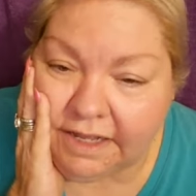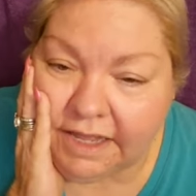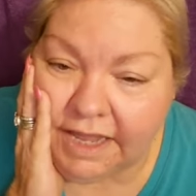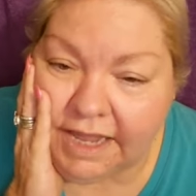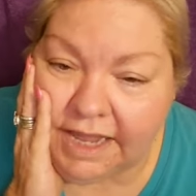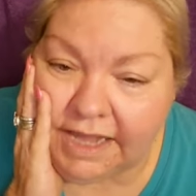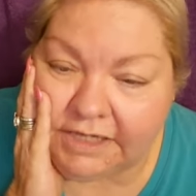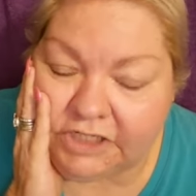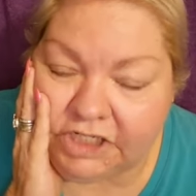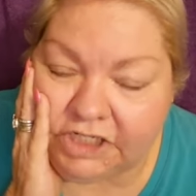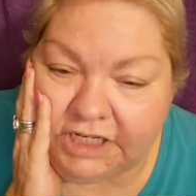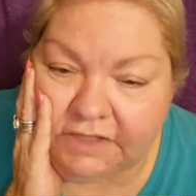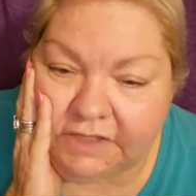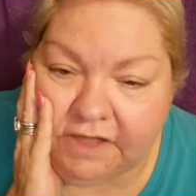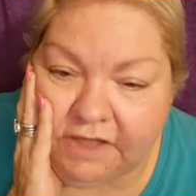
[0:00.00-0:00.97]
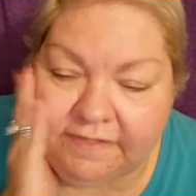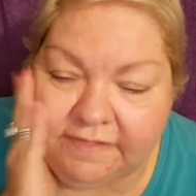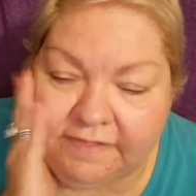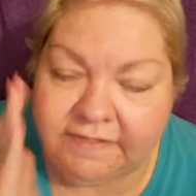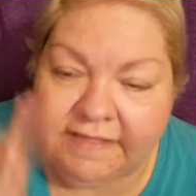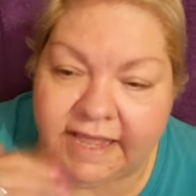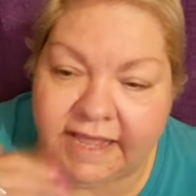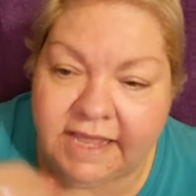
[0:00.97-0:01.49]
And she thought
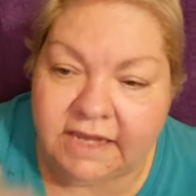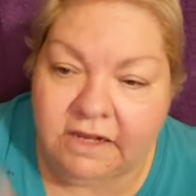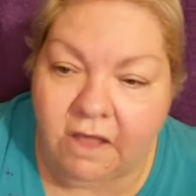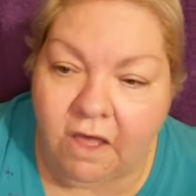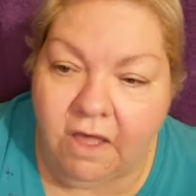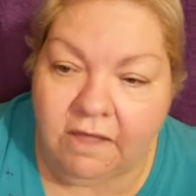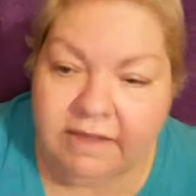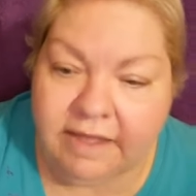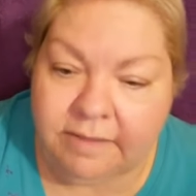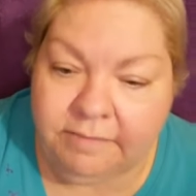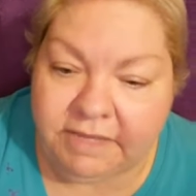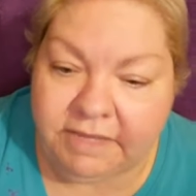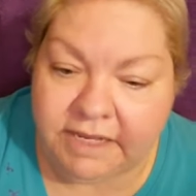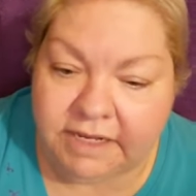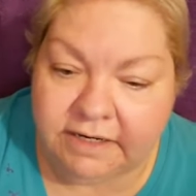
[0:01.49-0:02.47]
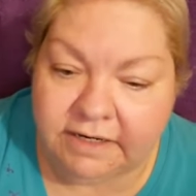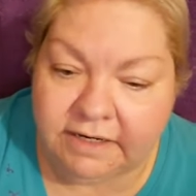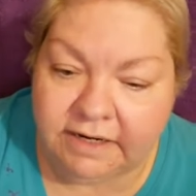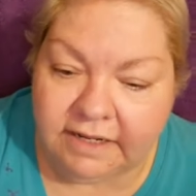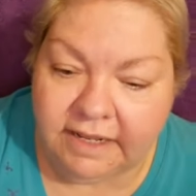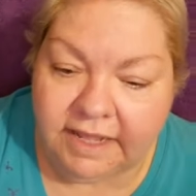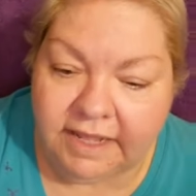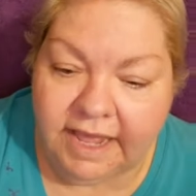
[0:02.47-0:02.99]
that they had all come in
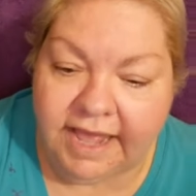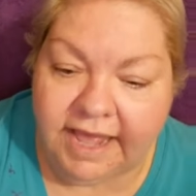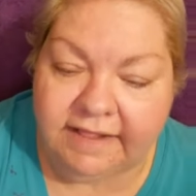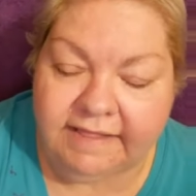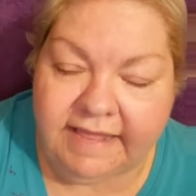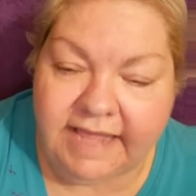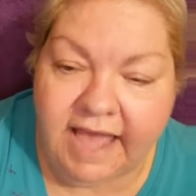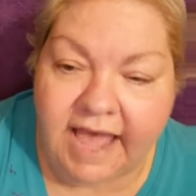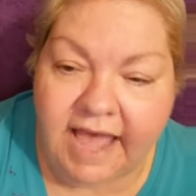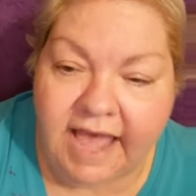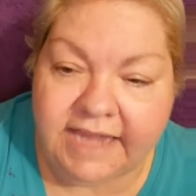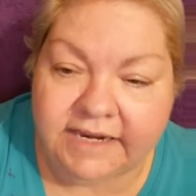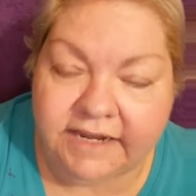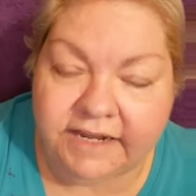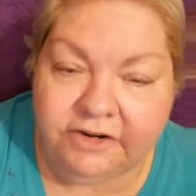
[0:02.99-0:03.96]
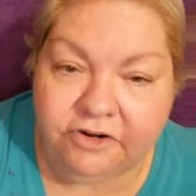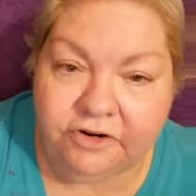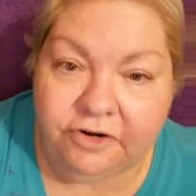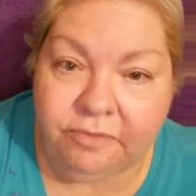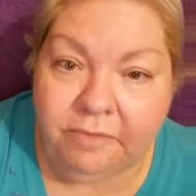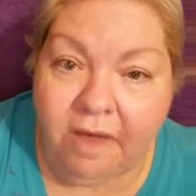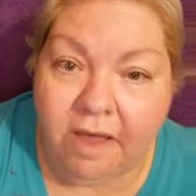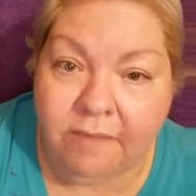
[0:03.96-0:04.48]
and they hide under her
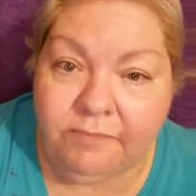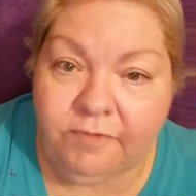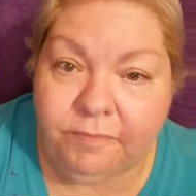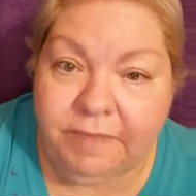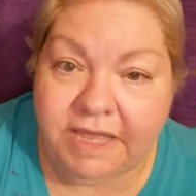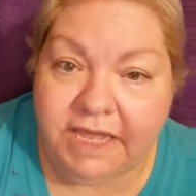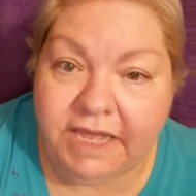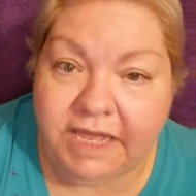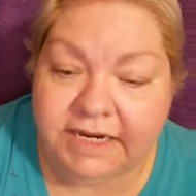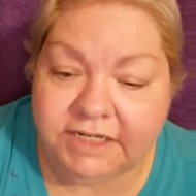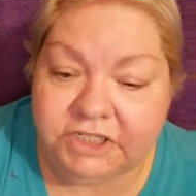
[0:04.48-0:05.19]
mom's bed and